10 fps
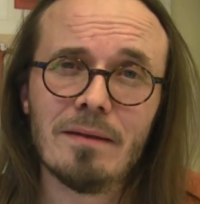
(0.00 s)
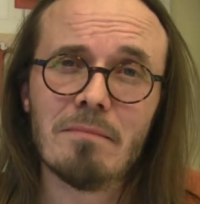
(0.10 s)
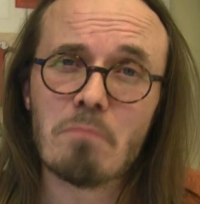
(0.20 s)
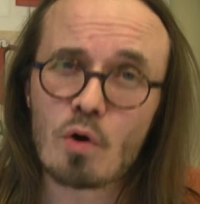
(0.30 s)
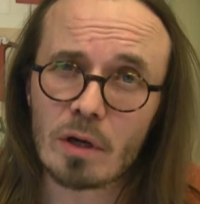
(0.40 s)

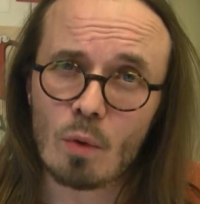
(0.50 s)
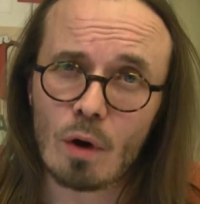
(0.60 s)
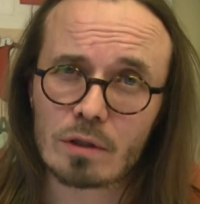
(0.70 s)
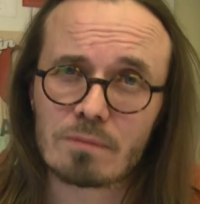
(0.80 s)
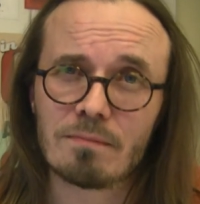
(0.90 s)
Morning
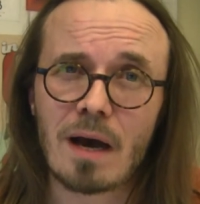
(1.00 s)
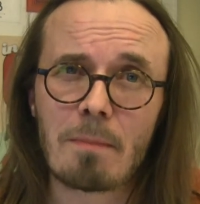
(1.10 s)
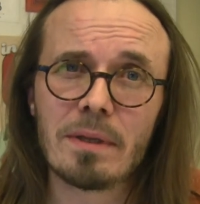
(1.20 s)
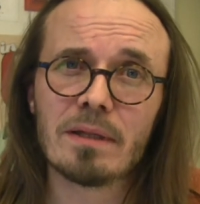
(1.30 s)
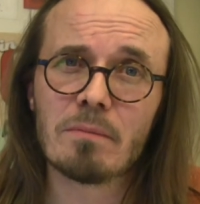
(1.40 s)
walks.
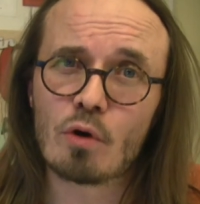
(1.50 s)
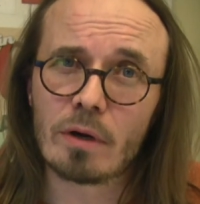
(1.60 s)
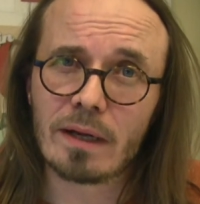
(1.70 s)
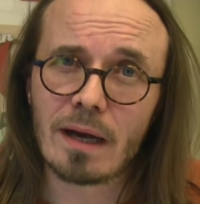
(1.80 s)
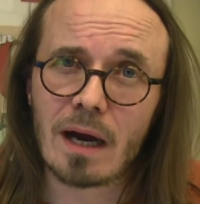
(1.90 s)
Up in the
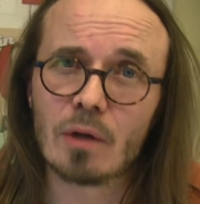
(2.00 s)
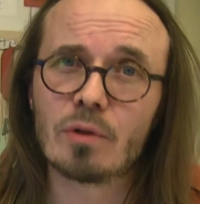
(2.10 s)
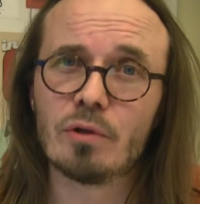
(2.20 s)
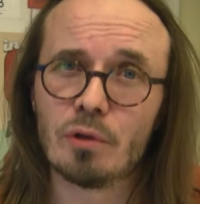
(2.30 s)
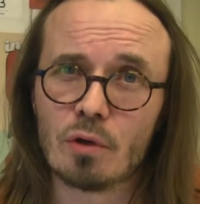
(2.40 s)
morning, out
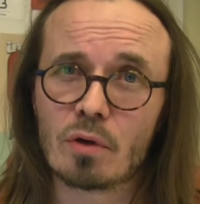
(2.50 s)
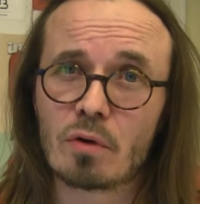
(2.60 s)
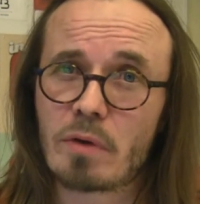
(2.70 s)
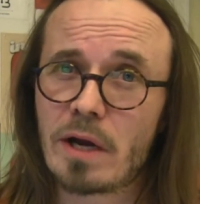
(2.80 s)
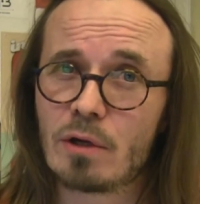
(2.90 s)
the door,
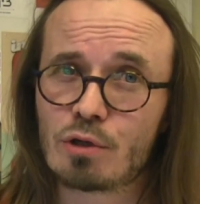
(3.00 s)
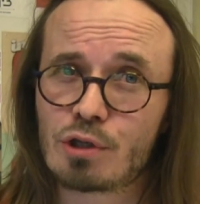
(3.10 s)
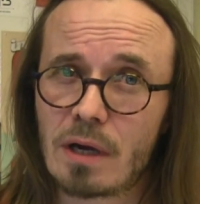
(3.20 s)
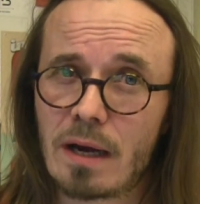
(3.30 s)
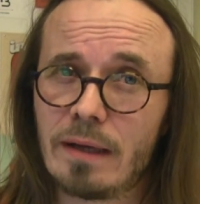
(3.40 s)
rain or
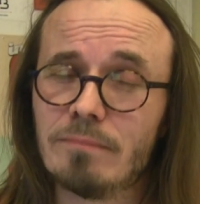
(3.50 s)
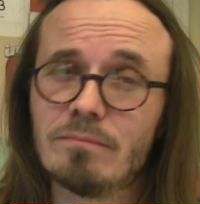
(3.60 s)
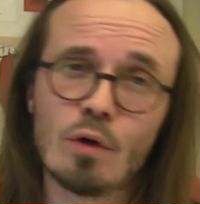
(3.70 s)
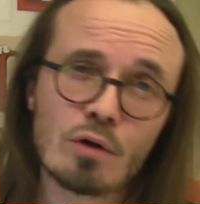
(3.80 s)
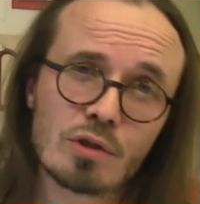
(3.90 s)
shine
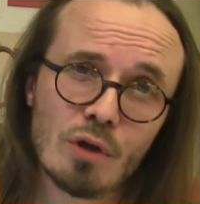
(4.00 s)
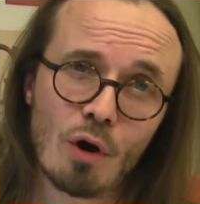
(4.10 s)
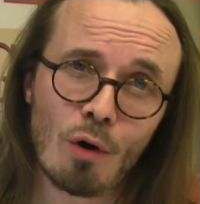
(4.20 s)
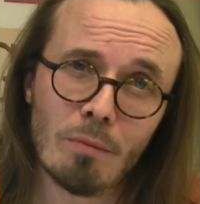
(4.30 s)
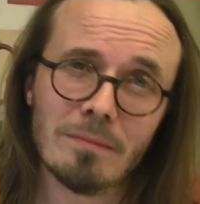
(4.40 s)
or
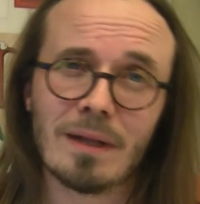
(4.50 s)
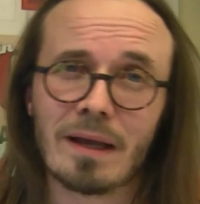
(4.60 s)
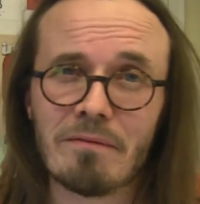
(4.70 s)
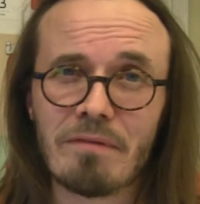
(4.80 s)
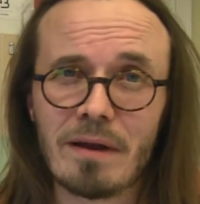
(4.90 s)
snow, like
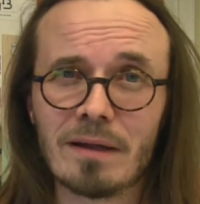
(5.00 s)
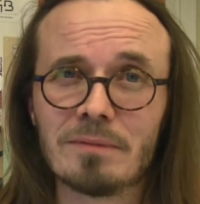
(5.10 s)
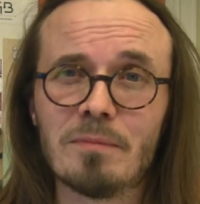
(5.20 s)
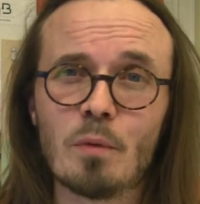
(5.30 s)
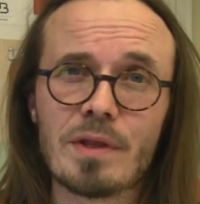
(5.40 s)
in Finland,
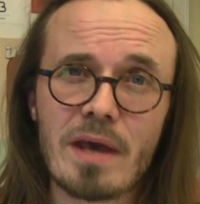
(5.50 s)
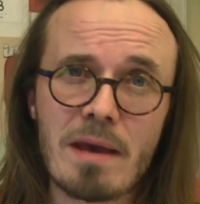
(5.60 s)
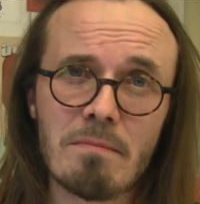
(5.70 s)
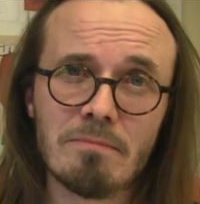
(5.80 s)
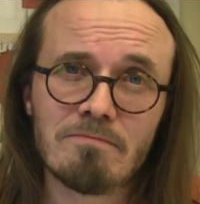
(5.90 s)
with
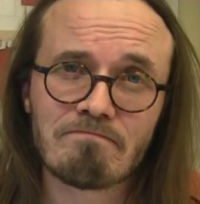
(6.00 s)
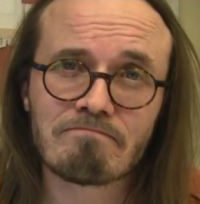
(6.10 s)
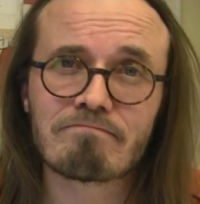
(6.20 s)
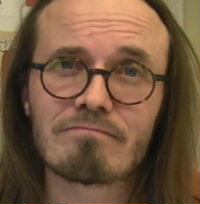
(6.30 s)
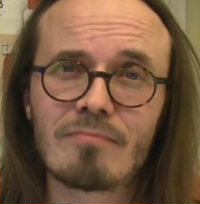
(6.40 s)
him.
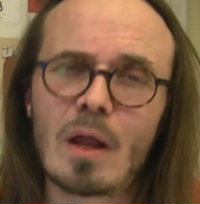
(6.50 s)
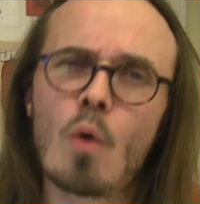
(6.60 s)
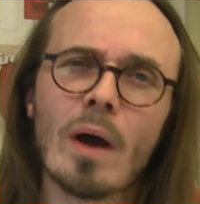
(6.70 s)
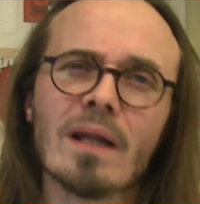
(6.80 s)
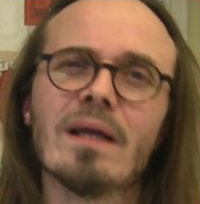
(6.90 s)

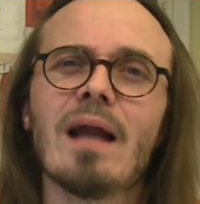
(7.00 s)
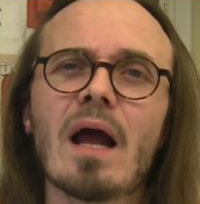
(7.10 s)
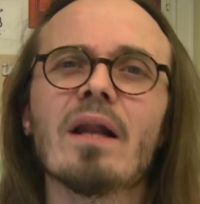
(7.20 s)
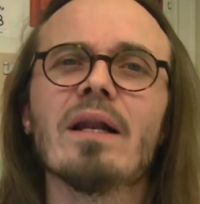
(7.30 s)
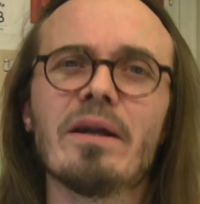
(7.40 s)
Well, not
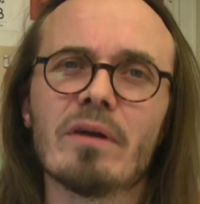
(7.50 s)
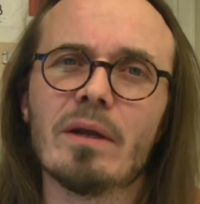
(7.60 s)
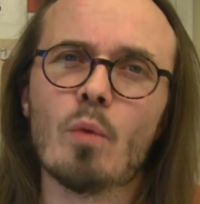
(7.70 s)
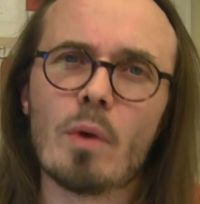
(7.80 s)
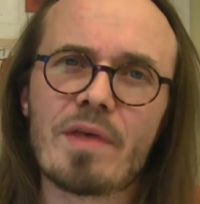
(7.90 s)
literally
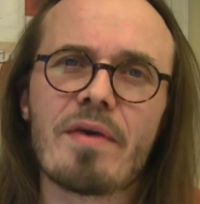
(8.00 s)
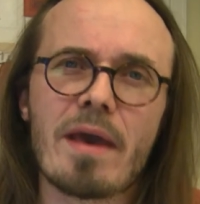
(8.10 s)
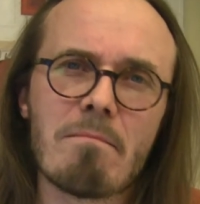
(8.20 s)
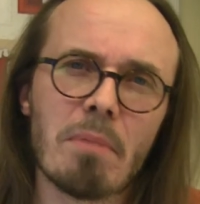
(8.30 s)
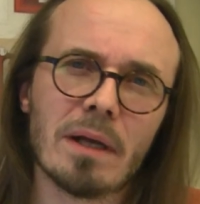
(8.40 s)
with
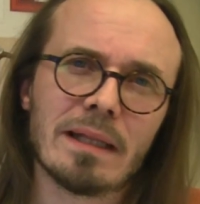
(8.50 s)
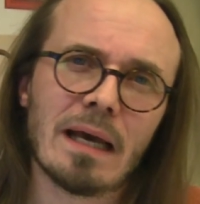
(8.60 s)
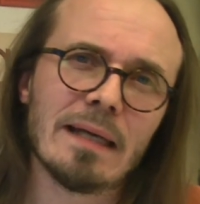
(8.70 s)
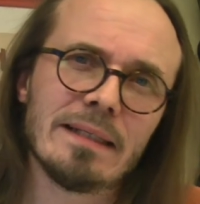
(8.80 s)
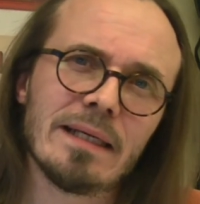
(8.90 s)
him, but the
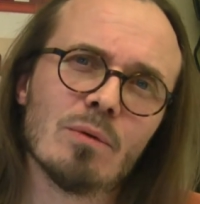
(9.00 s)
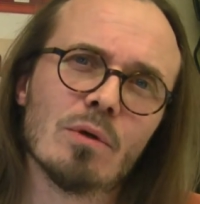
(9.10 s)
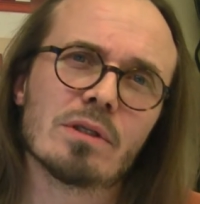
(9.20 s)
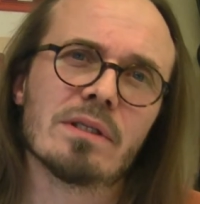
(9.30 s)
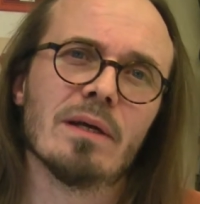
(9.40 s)
idea
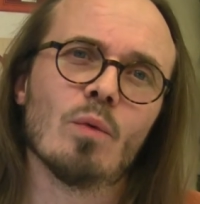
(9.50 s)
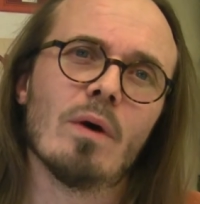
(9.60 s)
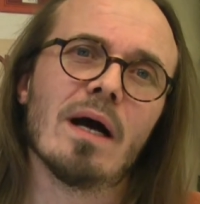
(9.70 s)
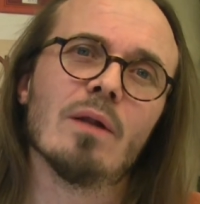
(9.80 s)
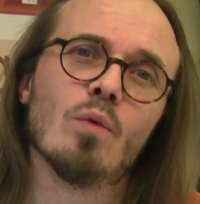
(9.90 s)
was that
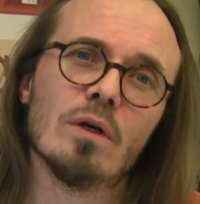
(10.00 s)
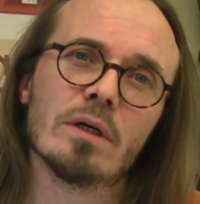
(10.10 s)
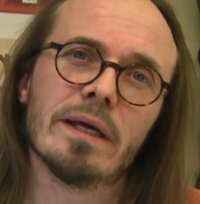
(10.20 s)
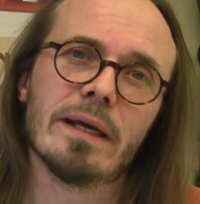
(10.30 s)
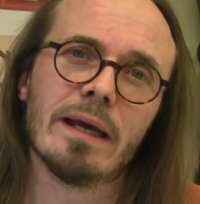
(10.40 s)
while
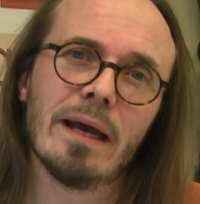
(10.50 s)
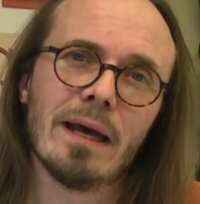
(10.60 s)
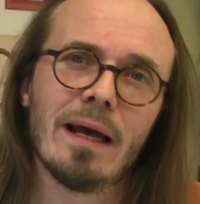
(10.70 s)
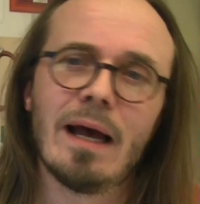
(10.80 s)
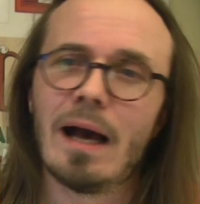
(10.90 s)
walking,
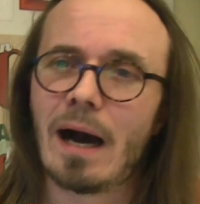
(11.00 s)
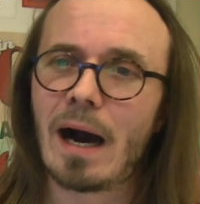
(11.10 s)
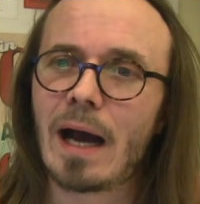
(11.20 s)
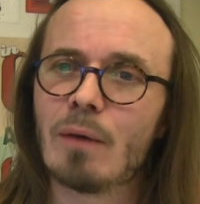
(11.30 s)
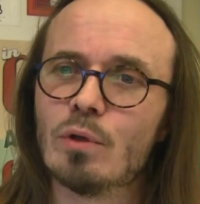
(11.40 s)

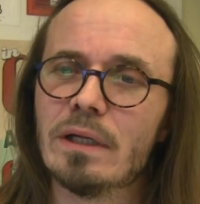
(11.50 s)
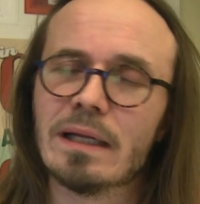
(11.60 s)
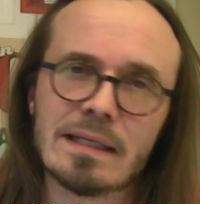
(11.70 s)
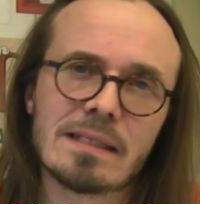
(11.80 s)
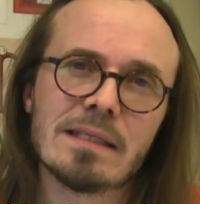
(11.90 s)
I would
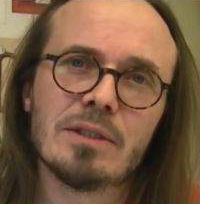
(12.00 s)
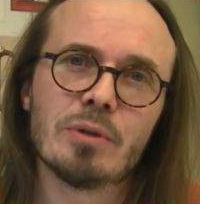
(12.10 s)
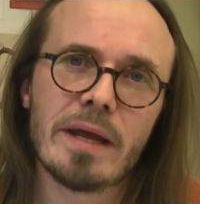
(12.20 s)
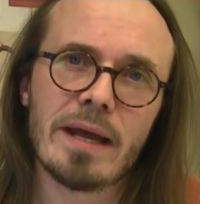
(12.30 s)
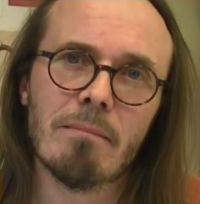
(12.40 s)
listen to
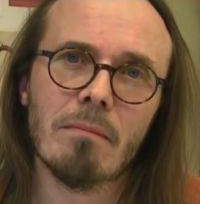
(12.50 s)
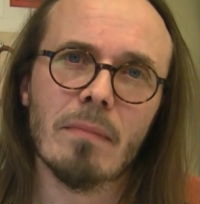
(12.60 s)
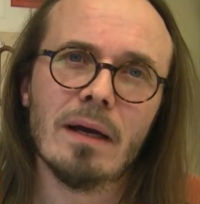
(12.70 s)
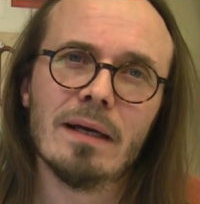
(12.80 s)
him